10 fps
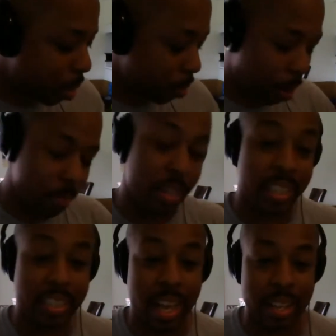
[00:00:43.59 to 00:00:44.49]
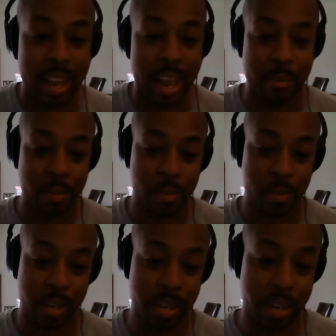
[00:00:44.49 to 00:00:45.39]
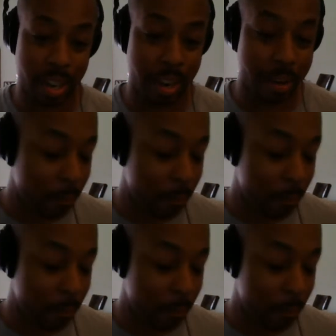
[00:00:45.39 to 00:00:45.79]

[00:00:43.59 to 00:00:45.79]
But I'm really excited to have you on here today.